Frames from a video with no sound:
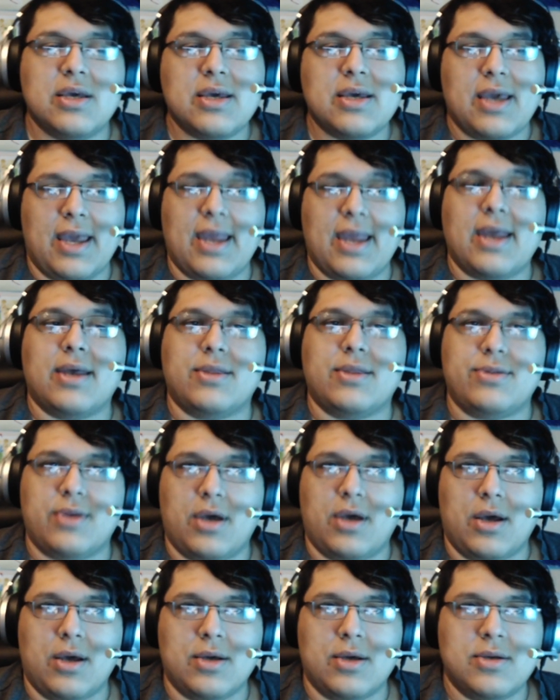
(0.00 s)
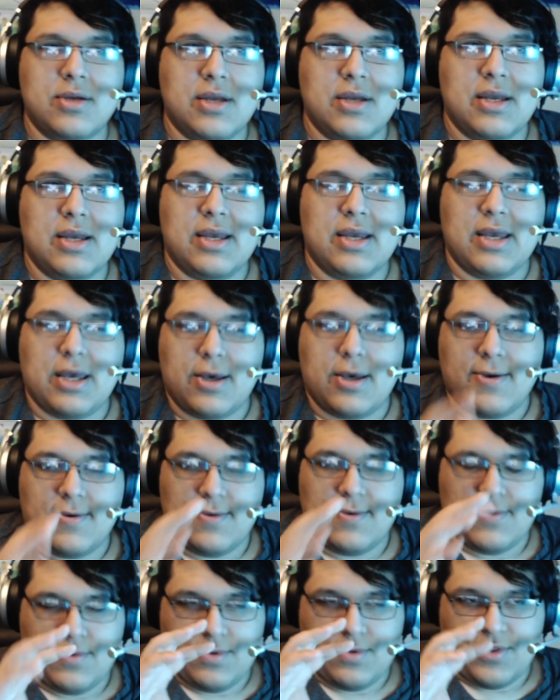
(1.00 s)
And
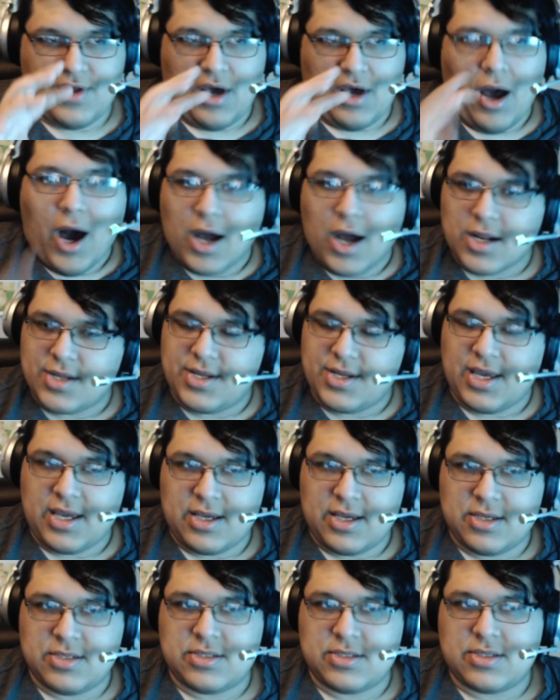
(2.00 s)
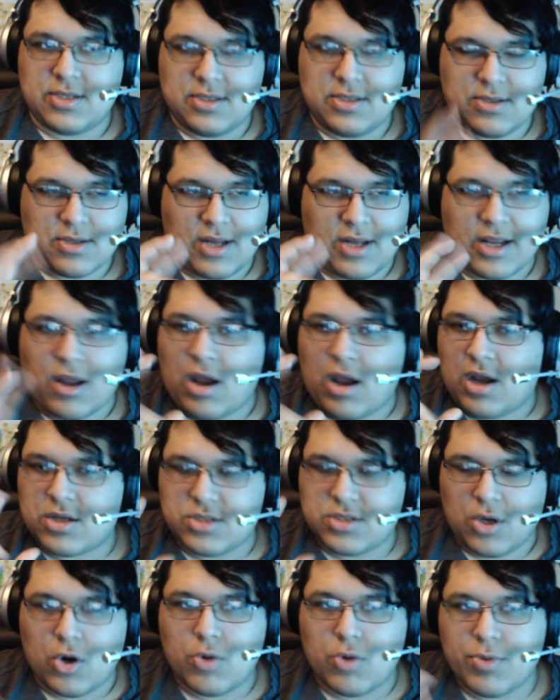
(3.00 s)
the holidays, like
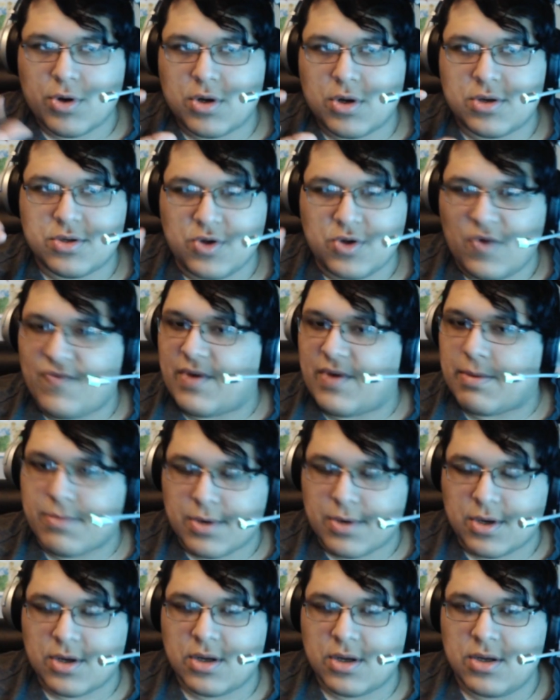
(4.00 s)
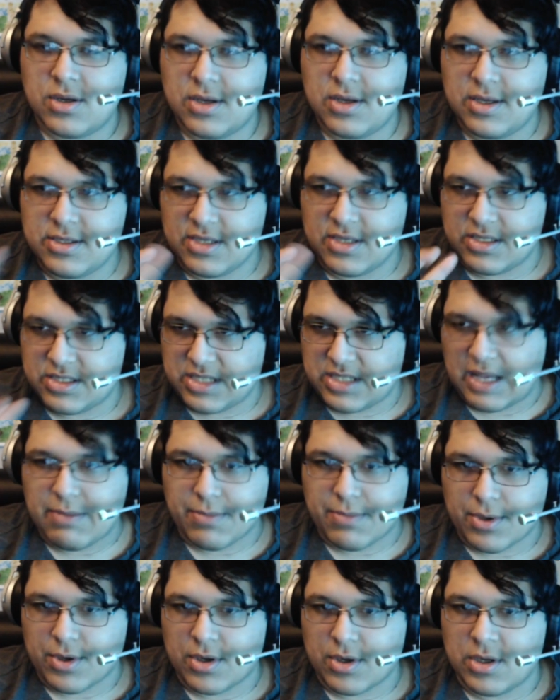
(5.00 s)
October, November,
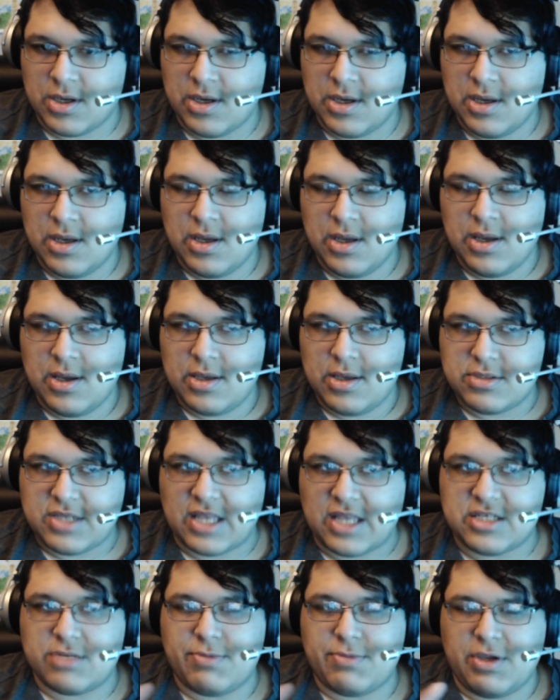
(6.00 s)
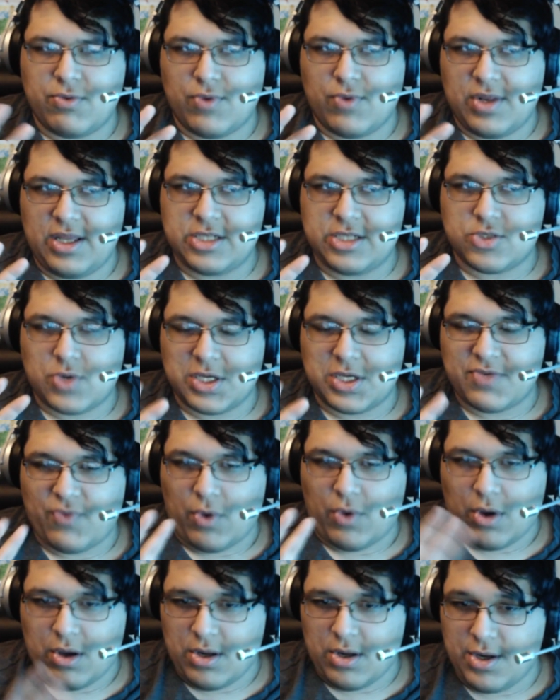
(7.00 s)
December, tend to be really stressful
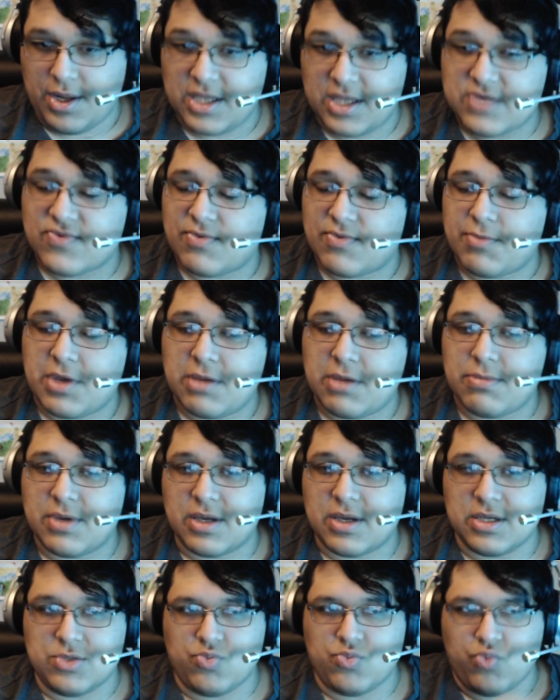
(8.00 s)
holidays for me because